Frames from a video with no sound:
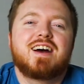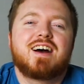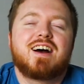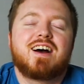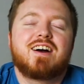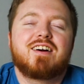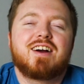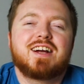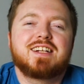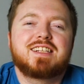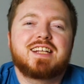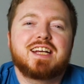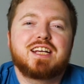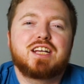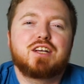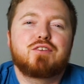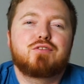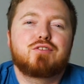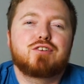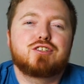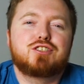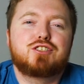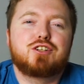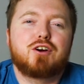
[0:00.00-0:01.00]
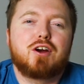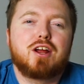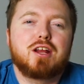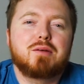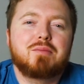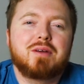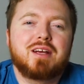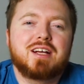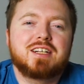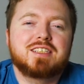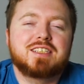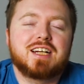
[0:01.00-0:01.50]
All right, thank you for joining
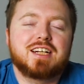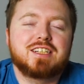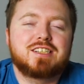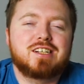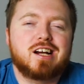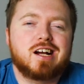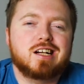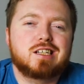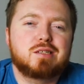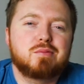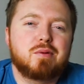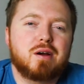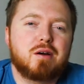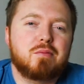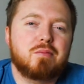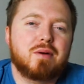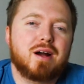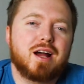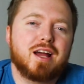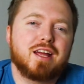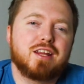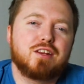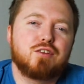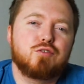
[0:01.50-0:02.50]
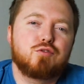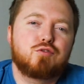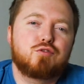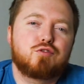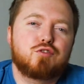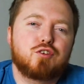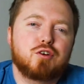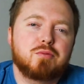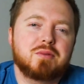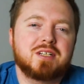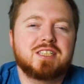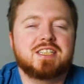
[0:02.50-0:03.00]
me as I talked about my new
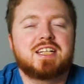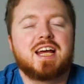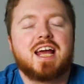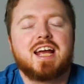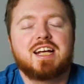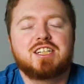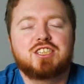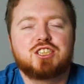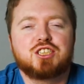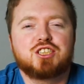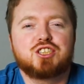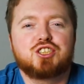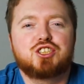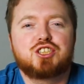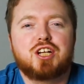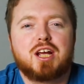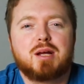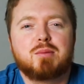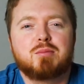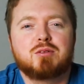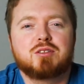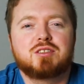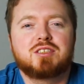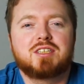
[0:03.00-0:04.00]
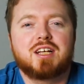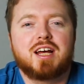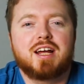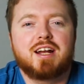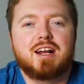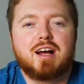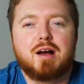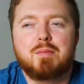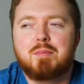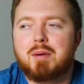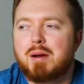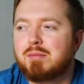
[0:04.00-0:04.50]
fermentation chamber
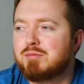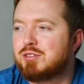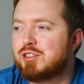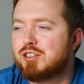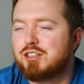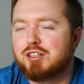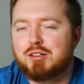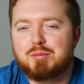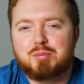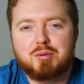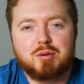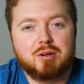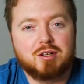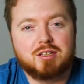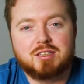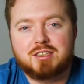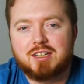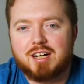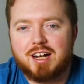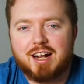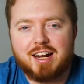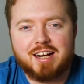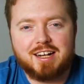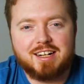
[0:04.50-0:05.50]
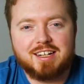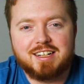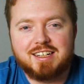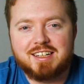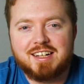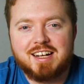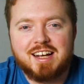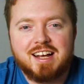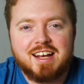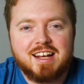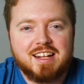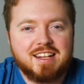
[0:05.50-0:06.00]
setup. I'm super excited.
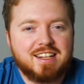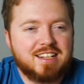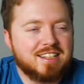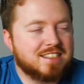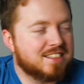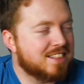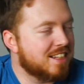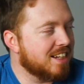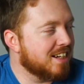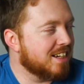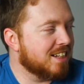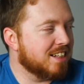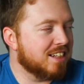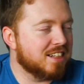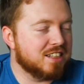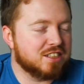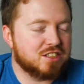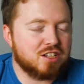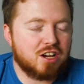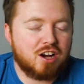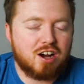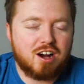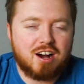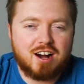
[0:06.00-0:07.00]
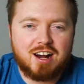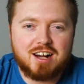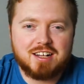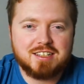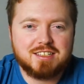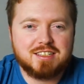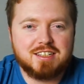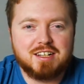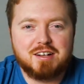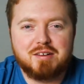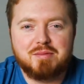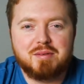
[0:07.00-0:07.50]
This thing is
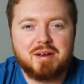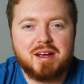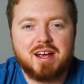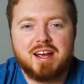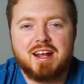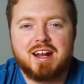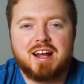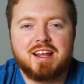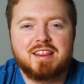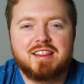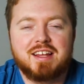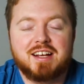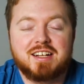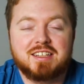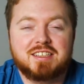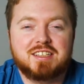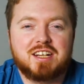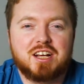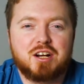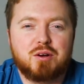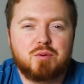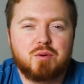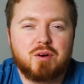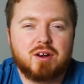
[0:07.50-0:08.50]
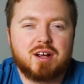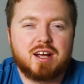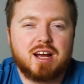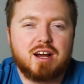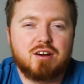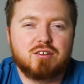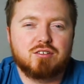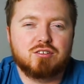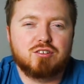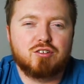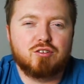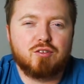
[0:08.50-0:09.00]
awesome, and I think it's gonna work
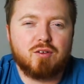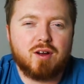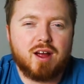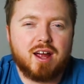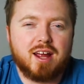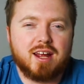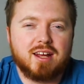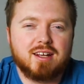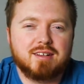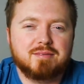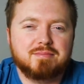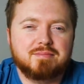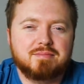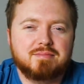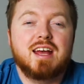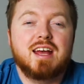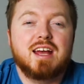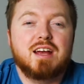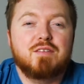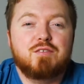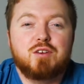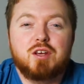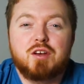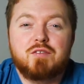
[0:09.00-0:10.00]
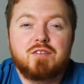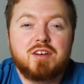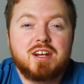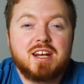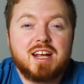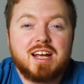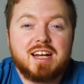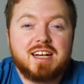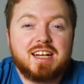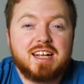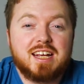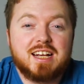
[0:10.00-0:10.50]
out great. If you have any
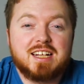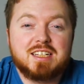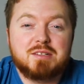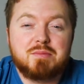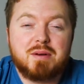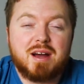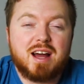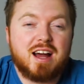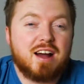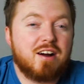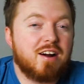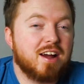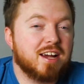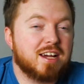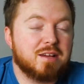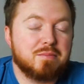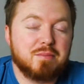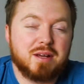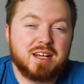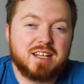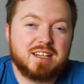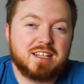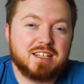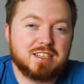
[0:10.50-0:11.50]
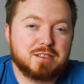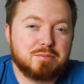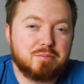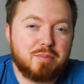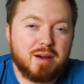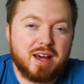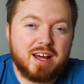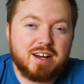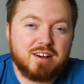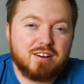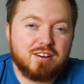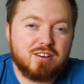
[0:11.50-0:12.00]
ideas about how I can make this
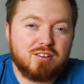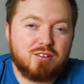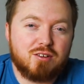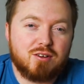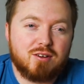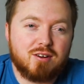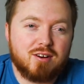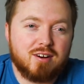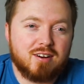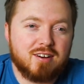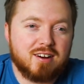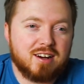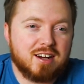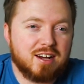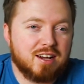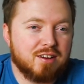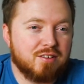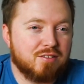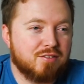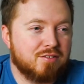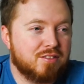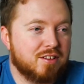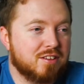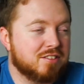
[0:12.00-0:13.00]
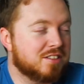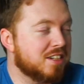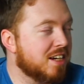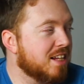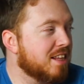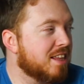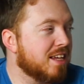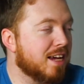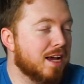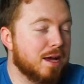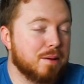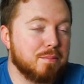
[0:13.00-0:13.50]
better, or if there's
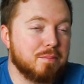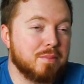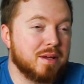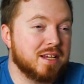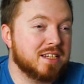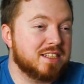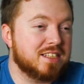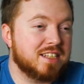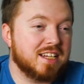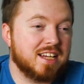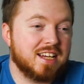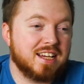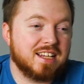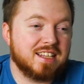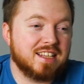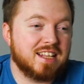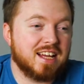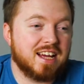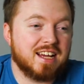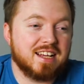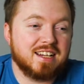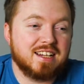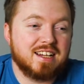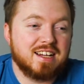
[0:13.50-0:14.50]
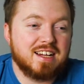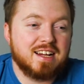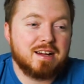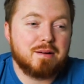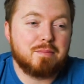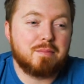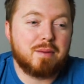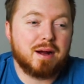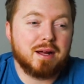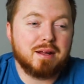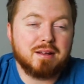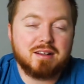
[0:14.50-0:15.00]
anything I'm missing that
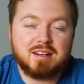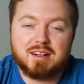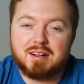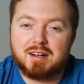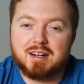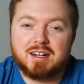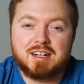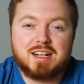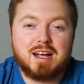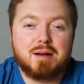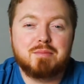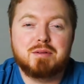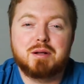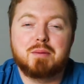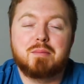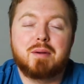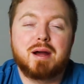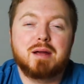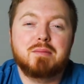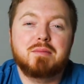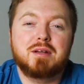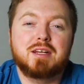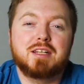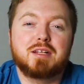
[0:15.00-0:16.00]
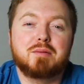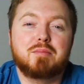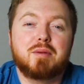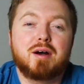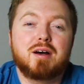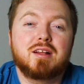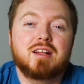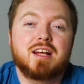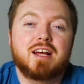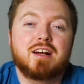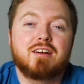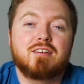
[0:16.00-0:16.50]
might come to bite me in the
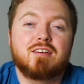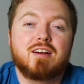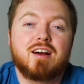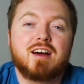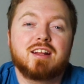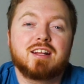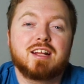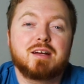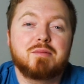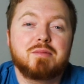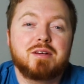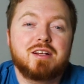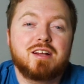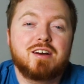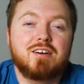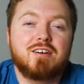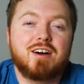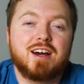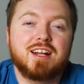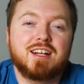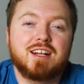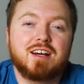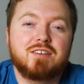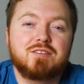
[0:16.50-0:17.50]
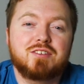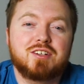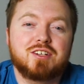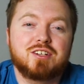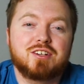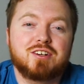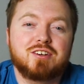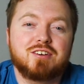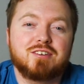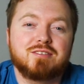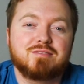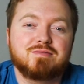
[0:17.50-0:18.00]
butt later on, let me know. I'd love to
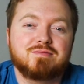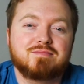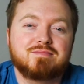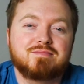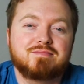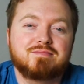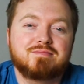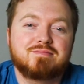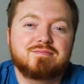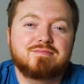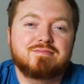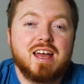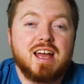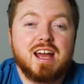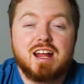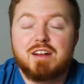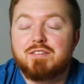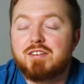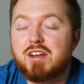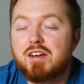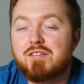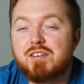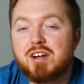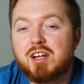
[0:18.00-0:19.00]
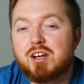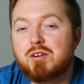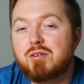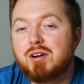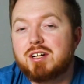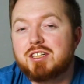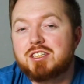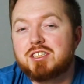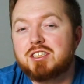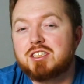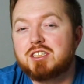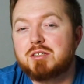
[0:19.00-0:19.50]
learn. And if you have any
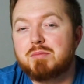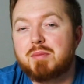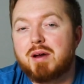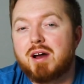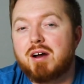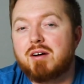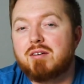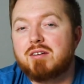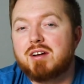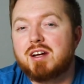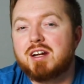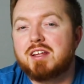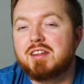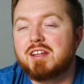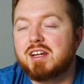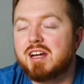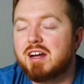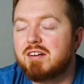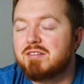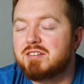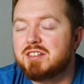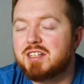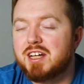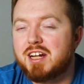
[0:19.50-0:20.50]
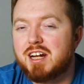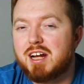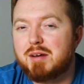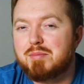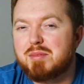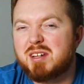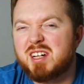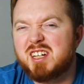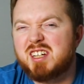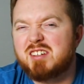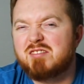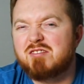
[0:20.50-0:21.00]
questions about anything I've set up
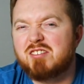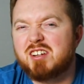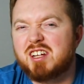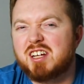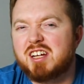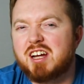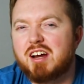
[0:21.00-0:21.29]
that I didn't really